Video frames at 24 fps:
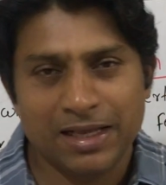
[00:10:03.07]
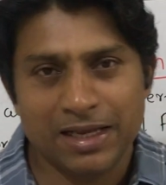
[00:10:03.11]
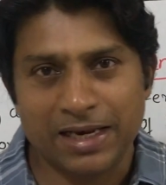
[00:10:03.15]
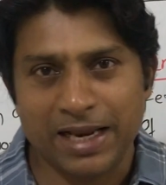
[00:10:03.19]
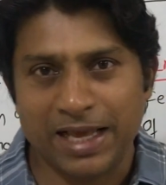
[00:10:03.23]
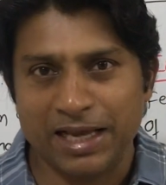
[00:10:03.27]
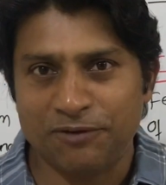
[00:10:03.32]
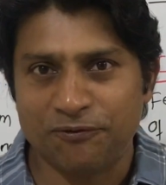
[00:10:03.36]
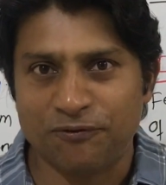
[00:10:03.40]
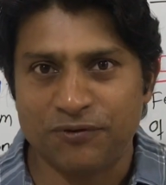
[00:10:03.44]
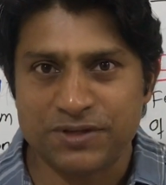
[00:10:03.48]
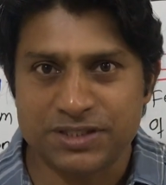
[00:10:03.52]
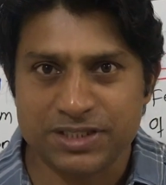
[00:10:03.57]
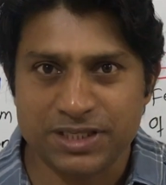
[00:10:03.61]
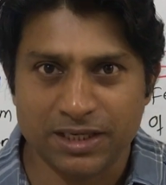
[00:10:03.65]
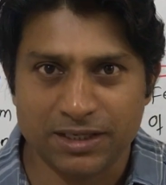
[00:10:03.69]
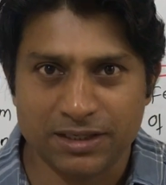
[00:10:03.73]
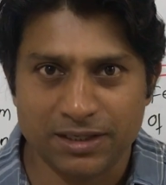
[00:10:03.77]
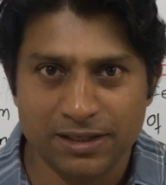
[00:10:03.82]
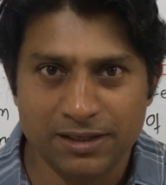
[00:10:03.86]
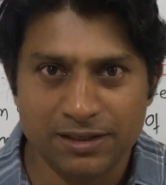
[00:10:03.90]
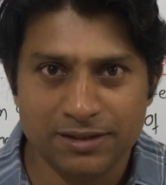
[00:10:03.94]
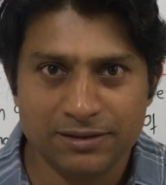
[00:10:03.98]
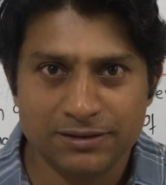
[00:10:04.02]
like
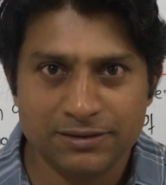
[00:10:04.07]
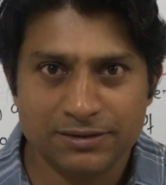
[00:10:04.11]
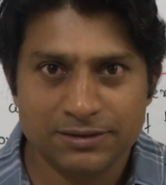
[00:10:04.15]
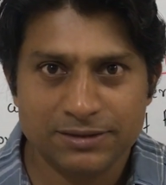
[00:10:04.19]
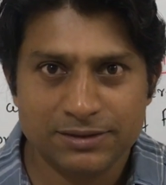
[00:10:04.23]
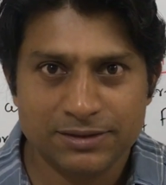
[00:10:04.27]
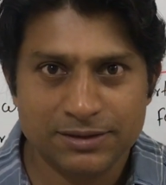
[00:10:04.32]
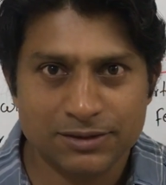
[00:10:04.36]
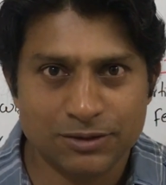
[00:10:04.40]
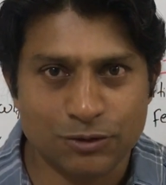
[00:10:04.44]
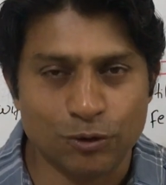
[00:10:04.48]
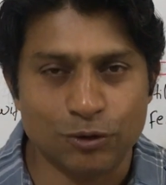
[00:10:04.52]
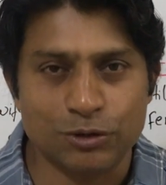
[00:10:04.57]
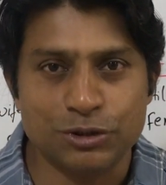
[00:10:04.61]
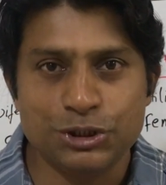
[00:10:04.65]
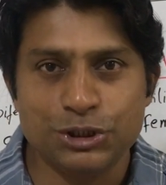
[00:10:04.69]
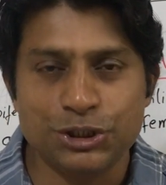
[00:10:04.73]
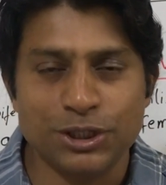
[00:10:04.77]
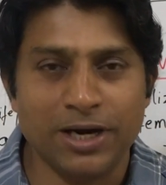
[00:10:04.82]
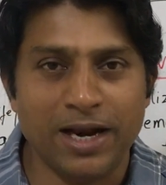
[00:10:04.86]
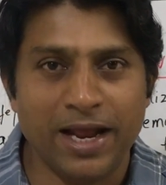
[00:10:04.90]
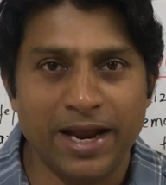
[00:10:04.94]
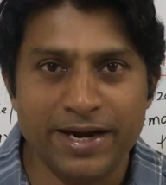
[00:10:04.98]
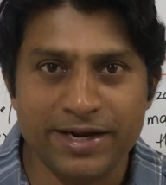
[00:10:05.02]
physical,
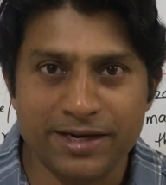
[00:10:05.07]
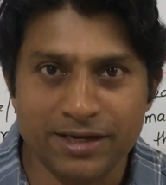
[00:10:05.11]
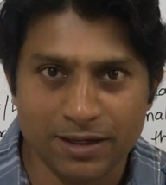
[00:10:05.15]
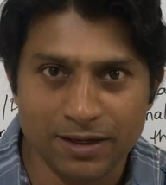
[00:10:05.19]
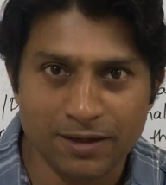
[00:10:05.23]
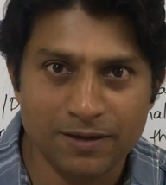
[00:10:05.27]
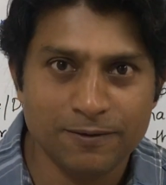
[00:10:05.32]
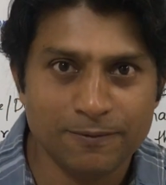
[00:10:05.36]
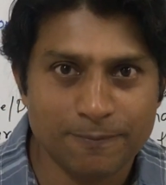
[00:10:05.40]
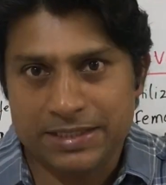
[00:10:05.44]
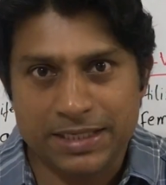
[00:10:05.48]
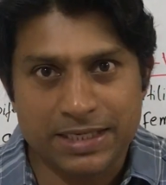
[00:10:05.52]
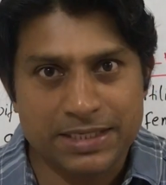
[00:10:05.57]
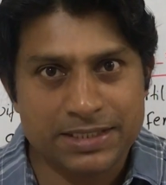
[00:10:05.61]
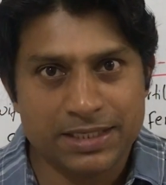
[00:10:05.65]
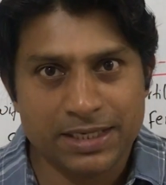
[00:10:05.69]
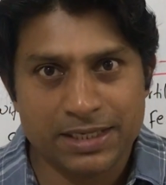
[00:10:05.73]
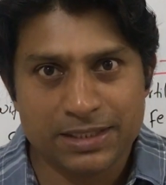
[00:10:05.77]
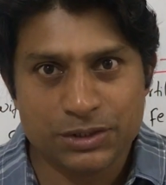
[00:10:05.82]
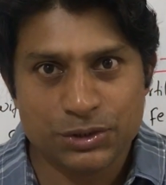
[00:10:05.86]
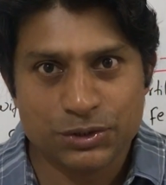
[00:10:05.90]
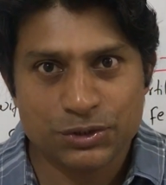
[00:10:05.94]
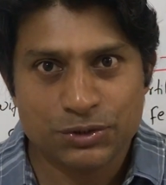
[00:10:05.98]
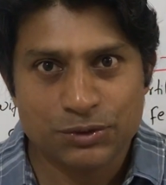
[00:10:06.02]
congenital
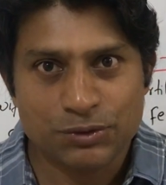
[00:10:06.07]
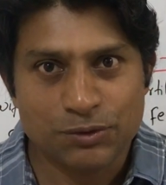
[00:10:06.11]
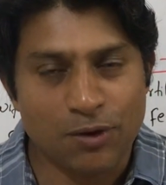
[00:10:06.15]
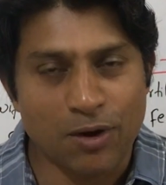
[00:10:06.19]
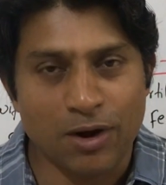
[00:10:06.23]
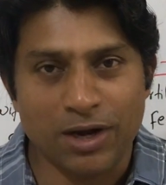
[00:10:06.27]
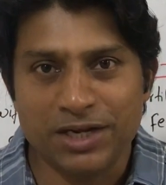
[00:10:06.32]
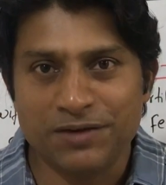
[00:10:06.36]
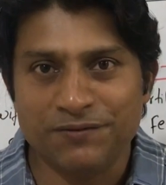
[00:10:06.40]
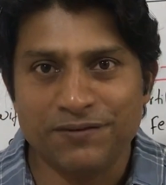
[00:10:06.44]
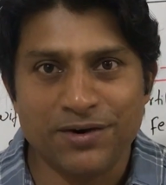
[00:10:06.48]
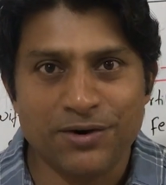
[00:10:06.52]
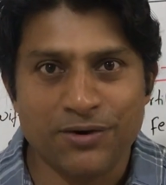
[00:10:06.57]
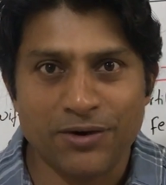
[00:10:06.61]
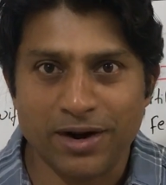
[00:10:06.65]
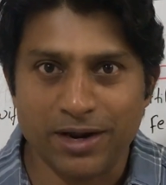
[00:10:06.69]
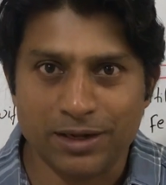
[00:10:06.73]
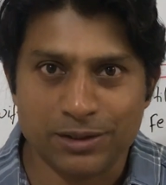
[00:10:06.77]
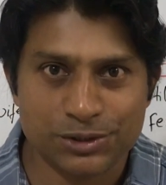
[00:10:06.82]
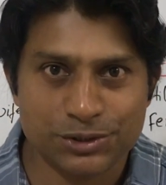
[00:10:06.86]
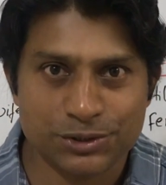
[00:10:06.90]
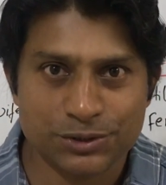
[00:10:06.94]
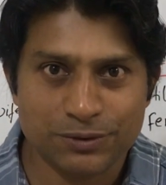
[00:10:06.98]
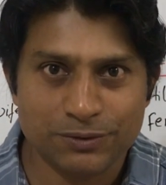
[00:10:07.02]
diseases, or even
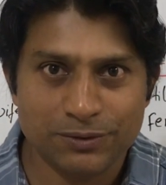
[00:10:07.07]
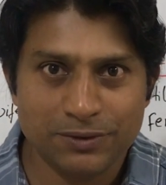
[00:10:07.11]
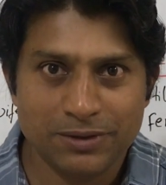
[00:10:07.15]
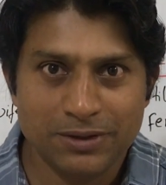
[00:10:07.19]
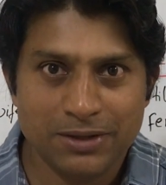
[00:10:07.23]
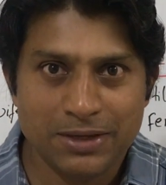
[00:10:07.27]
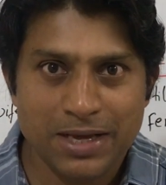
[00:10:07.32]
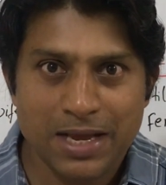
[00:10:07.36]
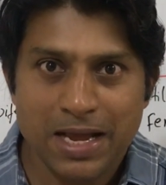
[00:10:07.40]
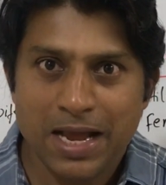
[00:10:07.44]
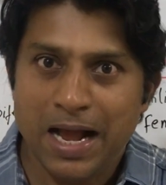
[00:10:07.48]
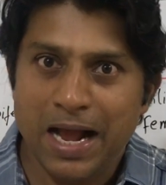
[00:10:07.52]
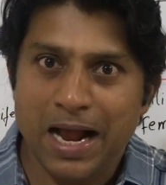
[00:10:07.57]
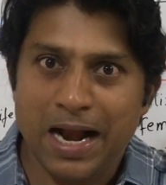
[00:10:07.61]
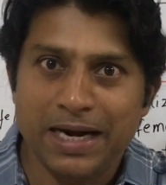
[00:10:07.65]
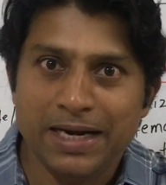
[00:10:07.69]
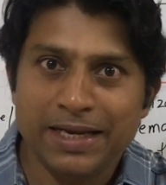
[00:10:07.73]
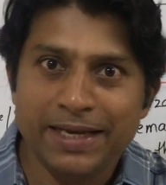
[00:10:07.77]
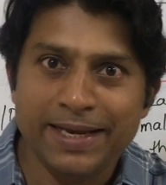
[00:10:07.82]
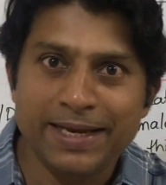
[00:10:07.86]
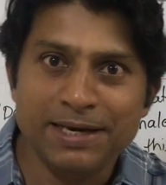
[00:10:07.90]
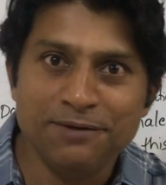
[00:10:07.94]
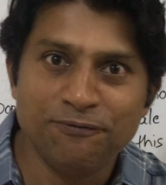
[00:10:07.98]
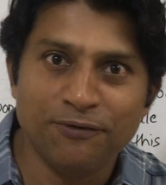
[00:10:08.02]
drugs. And
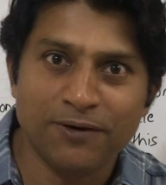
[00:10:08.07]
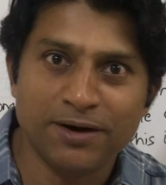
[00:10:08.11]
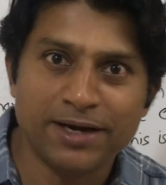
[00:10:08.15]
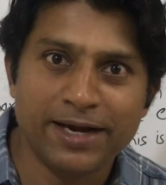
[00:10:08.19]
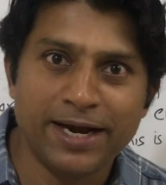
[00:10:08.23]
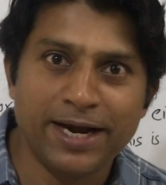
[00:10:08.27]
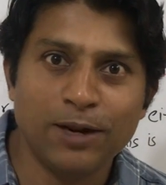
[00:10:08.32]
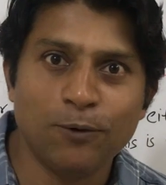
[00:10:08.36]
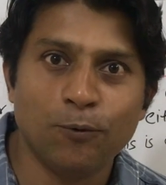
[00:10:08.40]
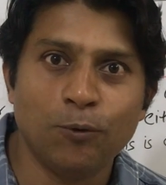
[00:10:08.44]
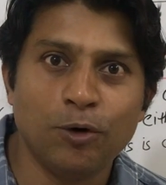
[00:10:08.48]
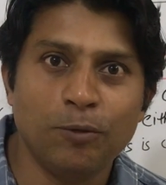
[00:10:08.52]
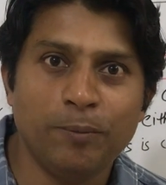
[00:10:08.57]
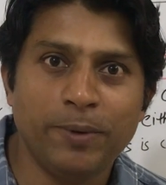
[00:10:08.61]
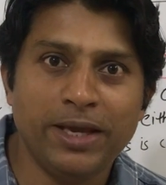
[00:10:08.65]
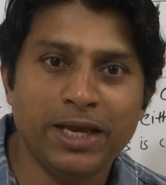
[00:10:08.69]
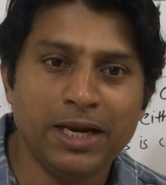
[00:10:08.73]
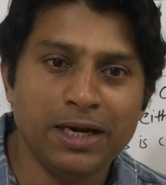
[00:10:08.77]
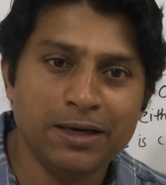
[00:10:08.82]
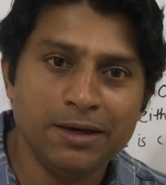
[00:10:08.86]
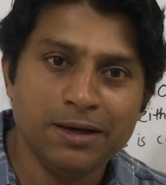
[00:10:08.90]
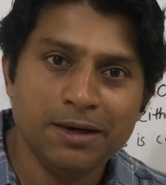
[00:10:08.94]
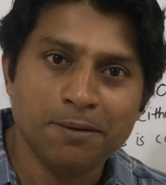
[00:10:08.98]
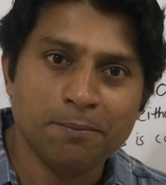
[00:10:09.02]
infertility could be
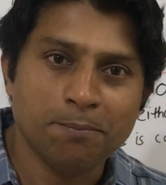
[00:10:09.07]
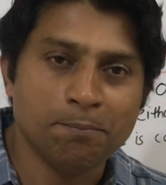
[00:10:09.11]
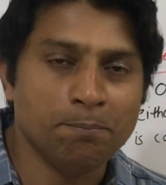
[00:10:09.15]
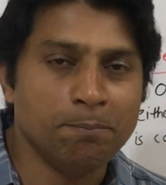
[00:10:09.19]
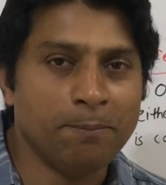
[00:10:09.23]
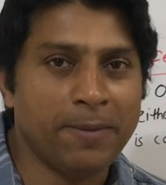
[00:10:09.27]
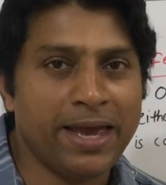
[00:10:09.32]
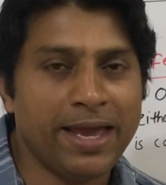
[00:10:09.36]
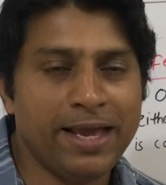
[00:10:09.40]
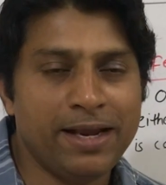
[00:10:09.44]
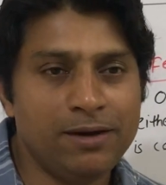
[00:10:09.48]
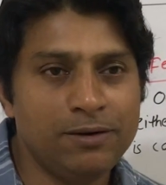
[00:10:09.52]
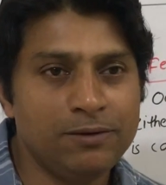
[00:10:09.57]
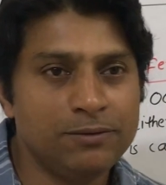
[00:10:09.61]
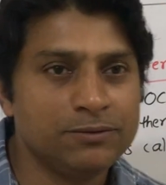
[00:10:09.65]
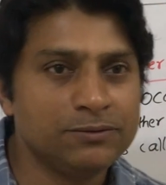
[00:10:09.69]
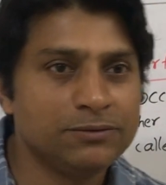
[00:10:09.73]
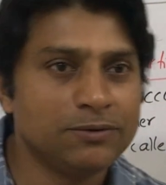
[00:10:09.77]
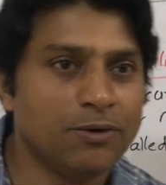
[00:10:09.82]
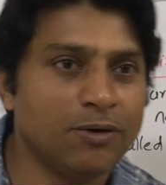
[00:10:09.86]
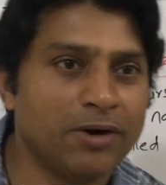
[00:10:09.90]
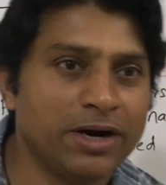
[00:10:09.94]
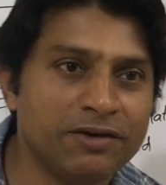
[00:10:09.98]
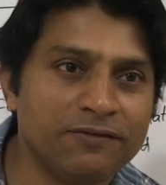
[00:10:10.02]
in male
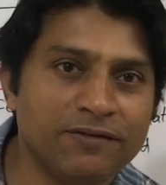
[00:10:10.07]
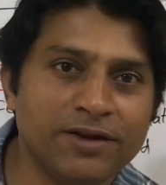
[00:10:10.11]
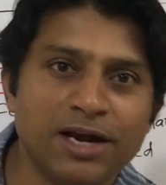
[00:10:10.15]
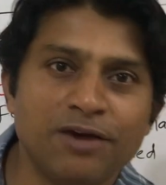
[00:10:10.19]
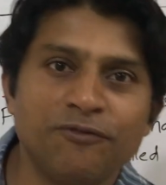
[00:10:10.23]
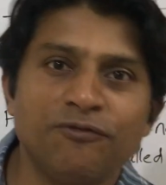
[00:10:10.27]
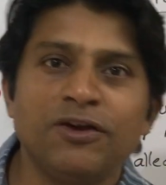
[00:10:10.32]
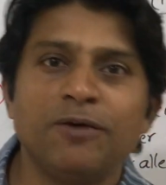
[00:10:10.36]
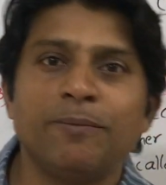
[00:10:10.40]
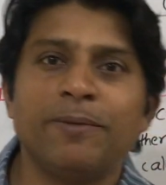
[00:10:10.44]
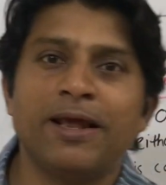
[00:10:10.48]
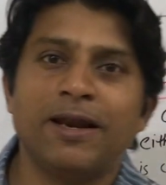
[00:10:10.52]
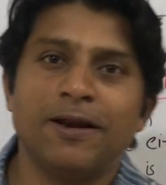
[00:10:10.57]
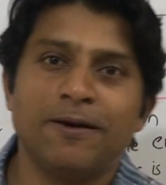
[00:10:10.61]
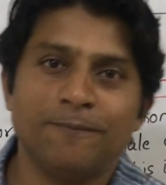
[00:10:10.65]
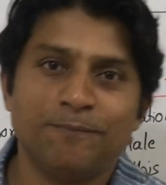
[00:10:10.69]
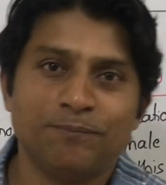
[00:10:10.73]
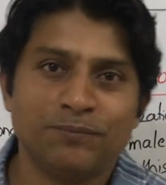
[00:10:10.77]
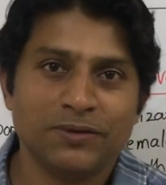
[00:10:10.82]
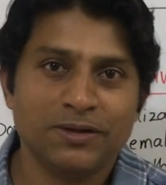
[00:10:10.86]
or even in female.